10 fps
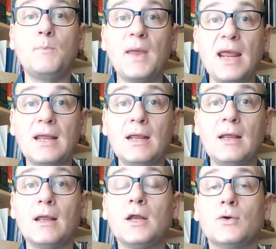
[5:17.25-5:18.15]
pay
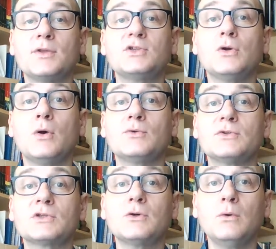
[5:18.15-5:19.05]
in order to go to
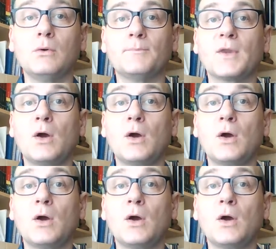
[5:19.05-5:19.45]
school.